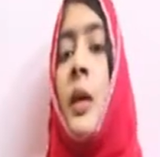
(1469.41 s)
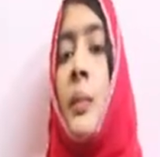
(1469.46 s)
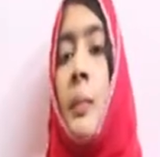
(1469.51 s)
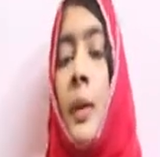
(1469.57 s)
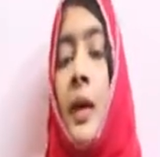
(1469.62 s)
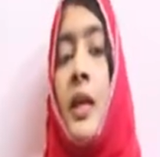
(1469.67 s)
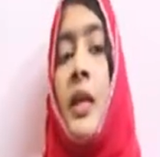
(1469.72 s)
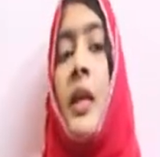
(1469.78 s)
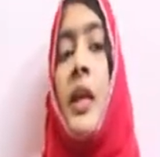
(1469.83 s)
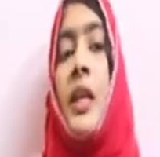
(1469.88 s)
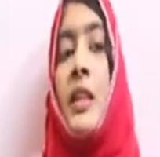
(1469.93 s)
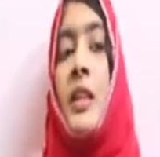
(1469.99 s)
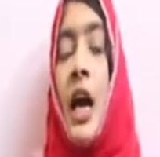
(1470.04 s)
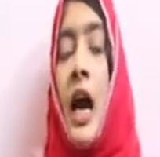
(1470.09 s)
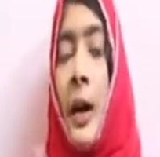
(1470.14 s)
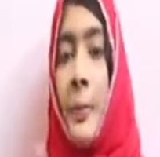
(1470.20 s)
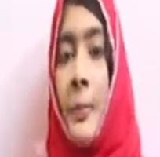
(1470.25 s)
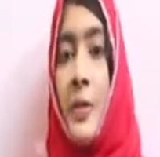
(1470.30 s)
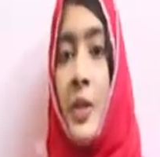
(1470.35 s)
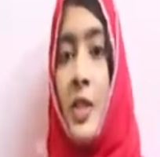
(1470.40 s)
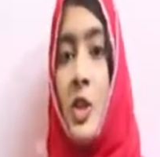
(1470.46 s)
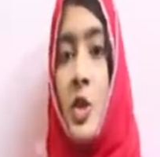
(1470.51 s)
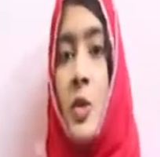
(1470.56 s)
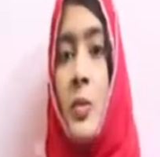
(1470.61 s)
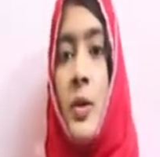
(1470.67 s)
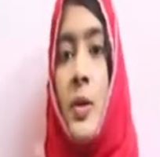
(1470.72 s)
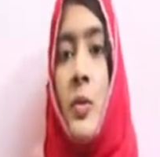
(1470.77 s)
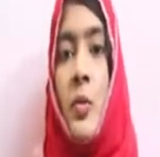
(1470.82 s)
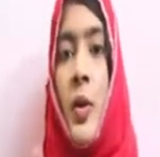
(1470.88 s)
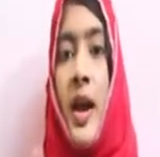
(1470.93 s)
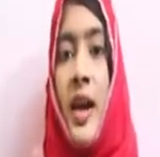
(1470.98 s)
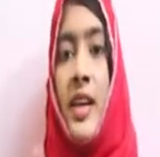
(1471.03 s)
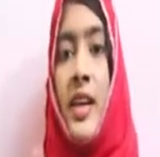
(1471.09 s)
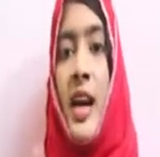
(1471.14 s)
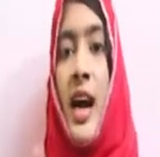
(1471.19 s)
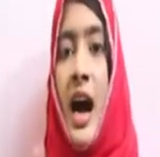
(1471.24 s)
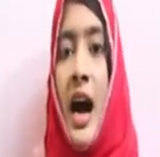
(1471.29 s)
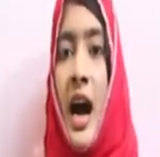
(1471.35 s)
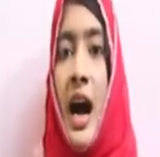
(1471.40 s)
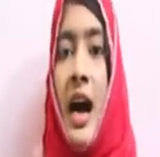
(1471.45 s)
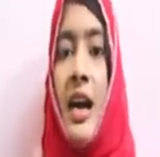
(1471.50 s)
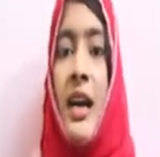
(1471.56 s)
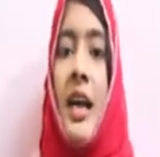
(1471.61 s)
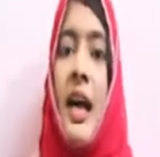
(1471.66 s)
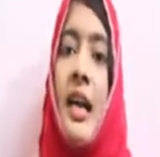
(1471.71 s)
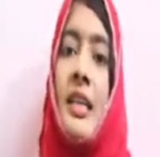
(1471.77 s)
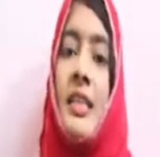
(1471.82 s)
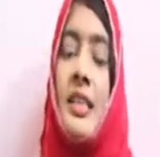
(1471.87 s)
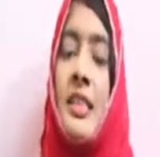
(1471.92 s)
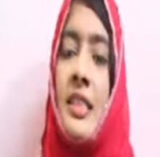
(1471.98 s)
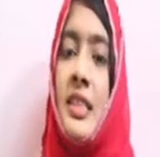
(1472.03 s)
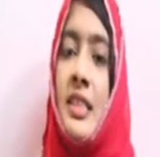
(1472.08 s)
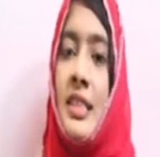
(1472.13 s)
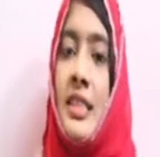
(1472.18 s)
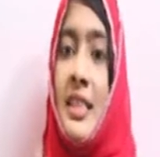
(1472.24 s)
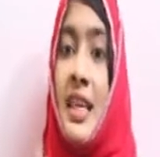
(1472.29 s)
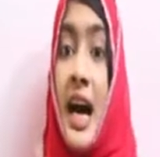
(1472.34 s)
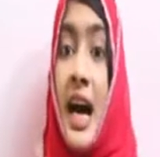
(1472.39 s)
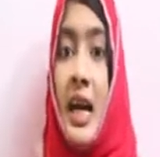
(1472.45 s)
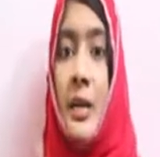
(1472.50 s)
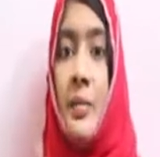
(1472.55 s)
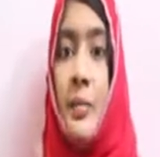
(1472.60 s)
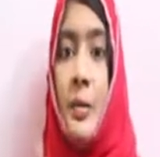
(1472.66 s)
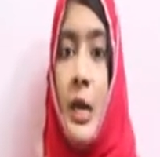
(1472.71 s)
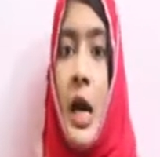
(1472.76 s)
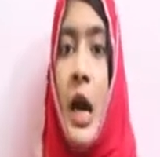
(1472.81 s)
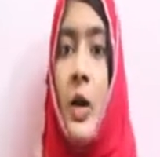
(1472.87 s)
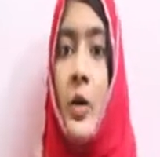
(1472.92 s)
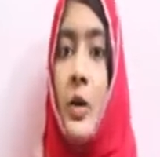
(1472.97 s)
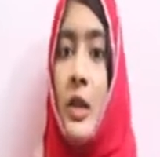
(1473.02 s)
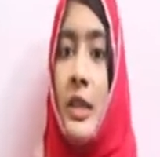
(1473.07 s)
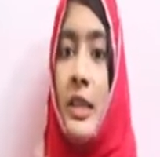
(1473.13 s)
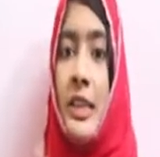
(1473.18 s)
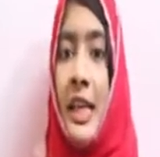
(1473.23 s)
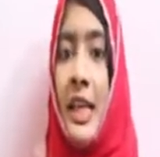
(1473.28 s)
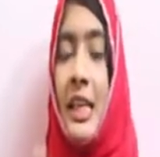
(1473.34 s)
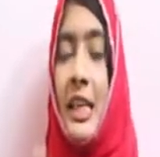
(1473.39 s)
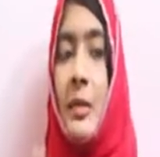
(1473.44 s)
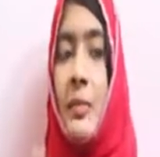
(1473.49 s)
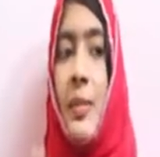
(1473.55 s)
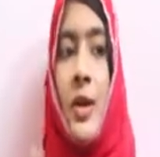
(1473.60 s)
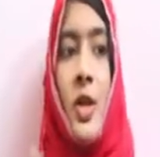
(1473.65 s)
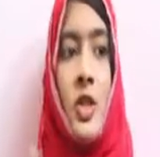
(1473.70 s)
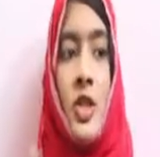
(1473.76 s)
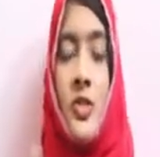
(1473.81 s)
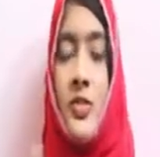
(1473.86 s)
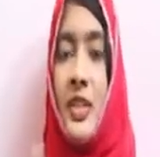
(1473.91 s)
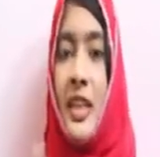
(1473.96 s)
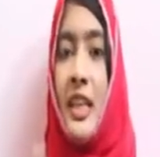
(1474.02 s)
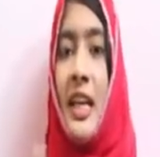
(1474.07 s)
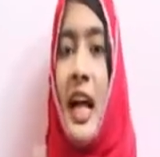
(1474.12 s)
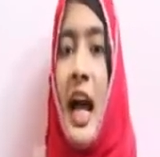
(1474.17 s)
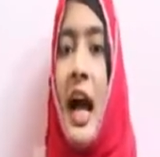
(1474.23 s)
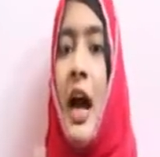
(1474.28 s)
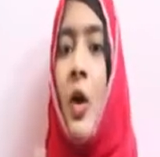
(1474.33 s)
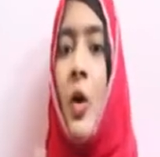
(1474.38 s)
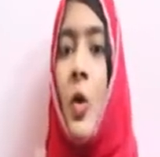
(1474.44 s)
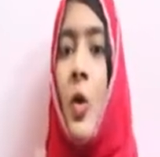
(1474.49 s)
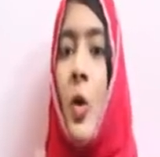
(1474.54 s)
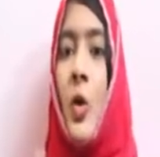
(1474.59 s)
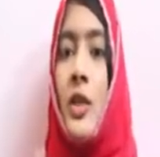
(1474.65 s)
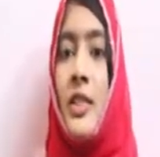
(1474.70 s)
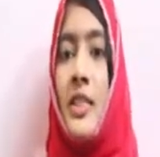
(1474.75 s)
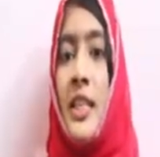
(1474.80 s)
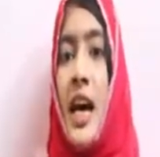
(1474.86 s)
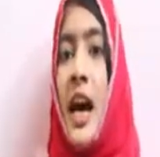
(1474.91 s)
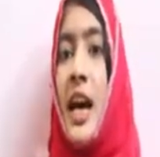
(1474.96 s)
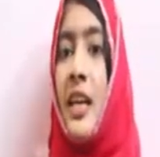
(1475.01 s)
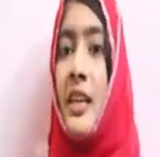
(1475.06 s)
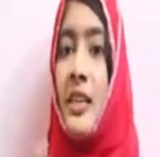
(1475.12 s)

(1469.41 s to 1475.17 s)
but they appear to be very hard and dark brown in color because of the coal tar